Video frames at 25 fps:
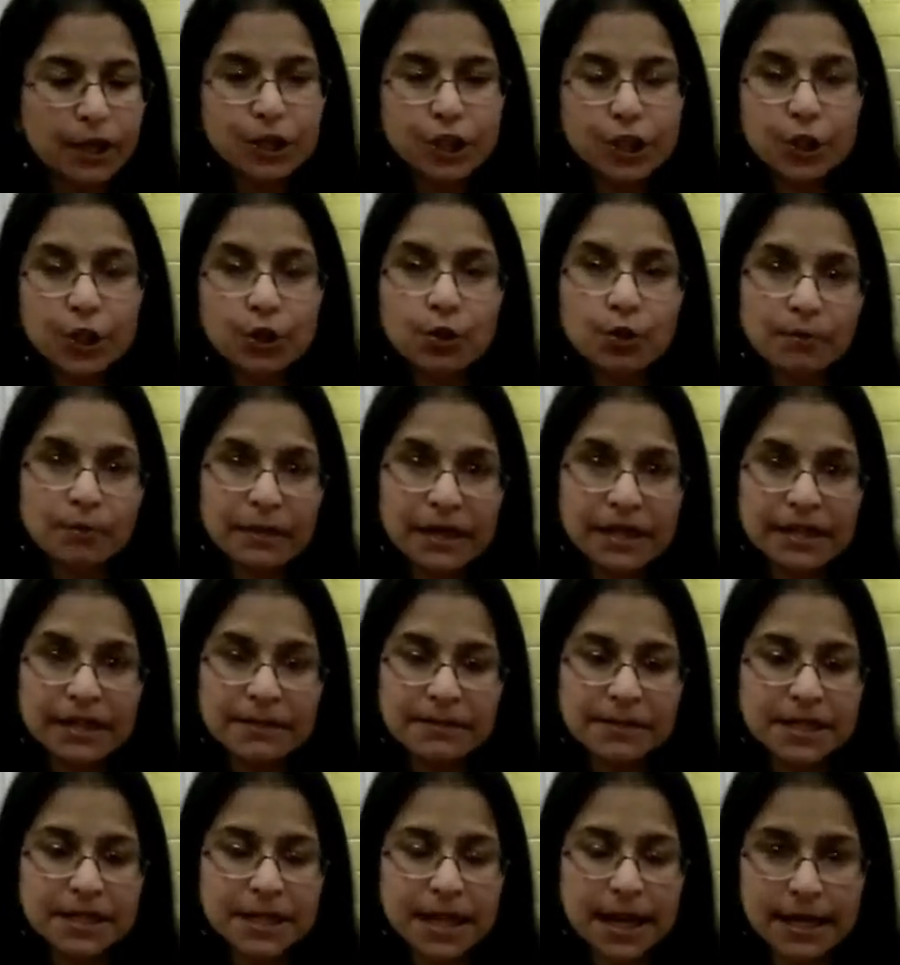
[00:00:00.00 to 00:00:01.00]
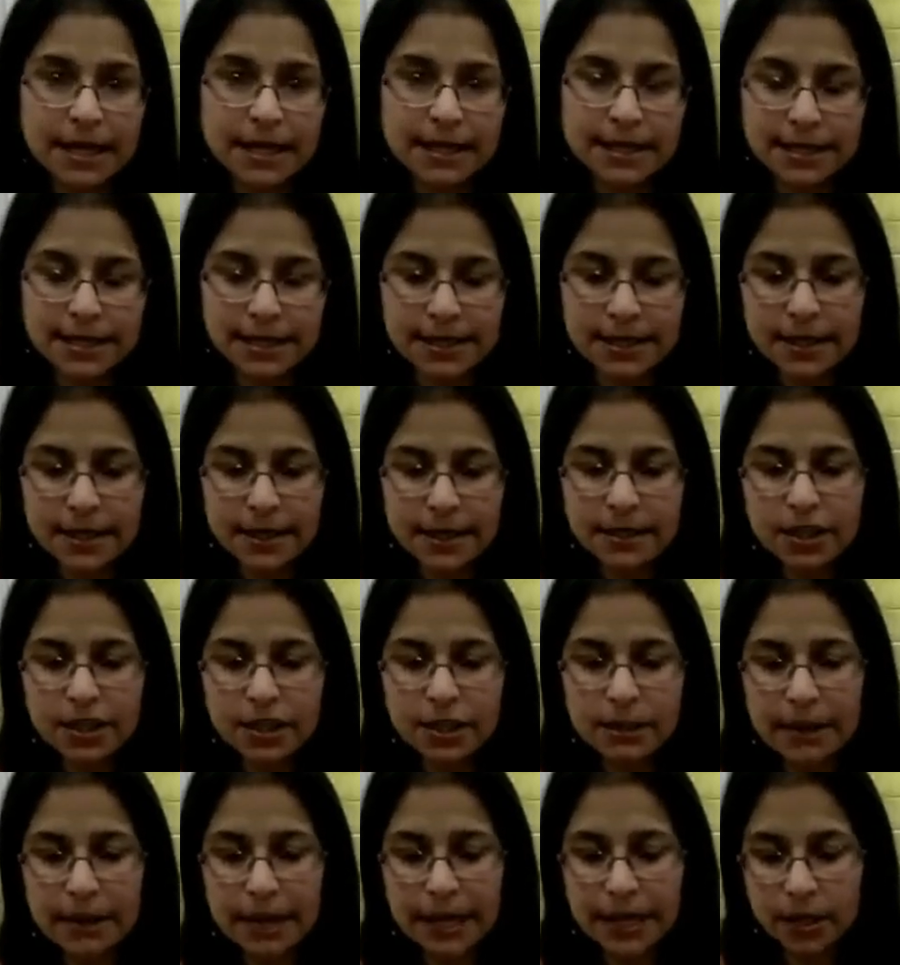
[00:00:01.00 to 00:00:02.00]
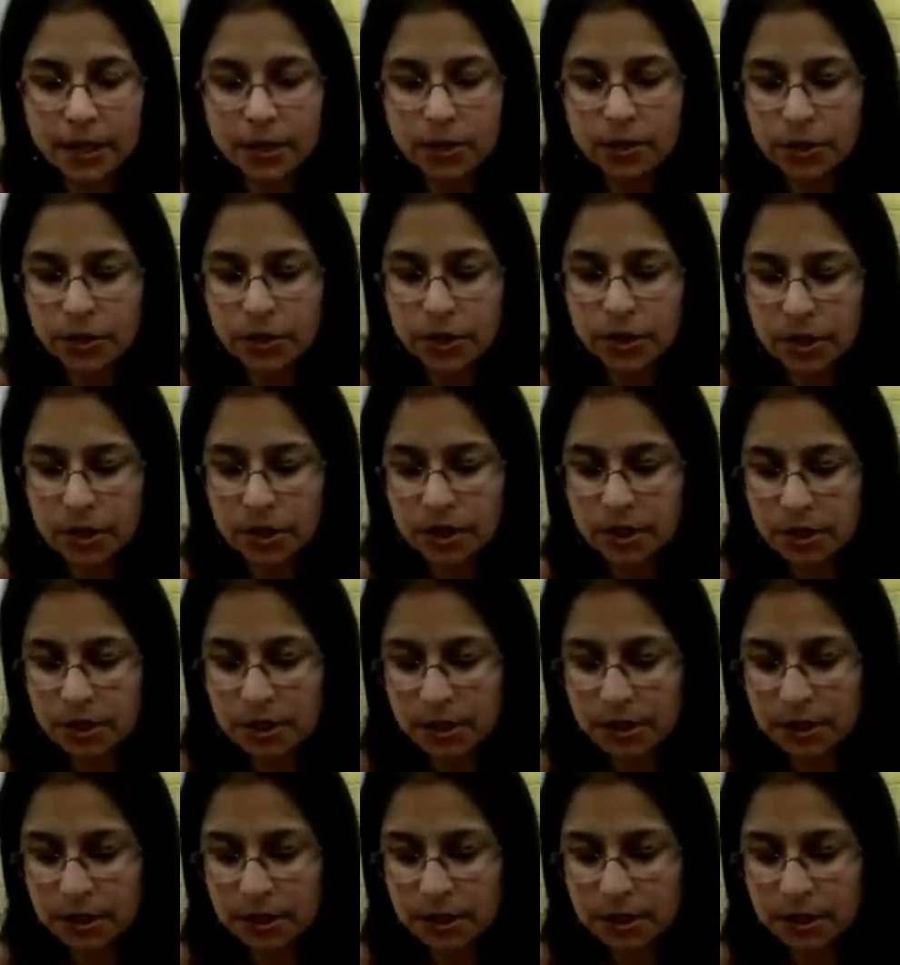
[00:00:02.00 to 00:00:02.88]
2 medium-sized tomatoes.